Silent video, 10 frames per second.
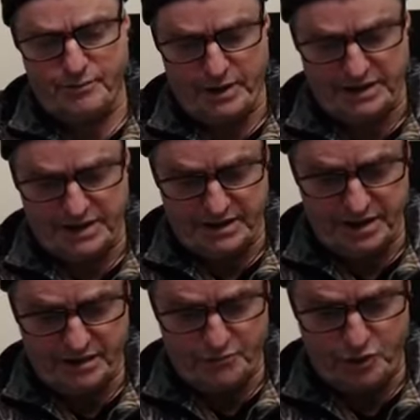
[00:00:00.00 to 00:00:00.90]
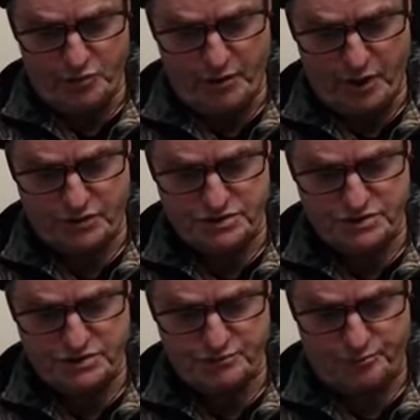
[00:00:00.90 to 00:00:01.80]
but let him who
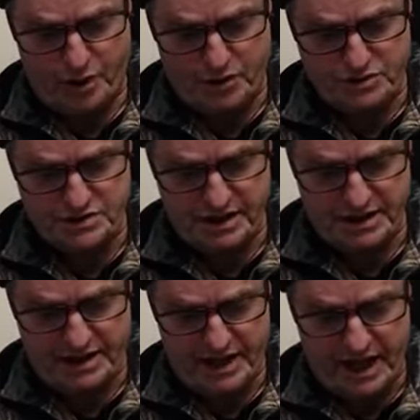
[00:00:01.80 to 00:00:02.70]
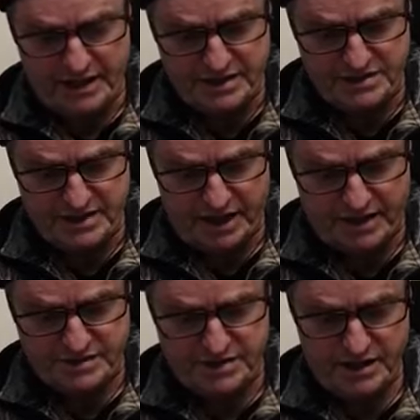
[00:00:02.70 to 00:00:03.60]
boasts boast that he
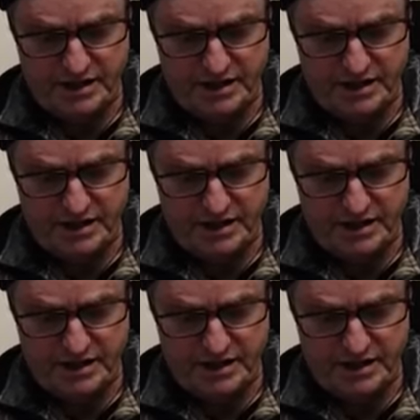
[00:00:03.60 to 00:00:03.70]
understands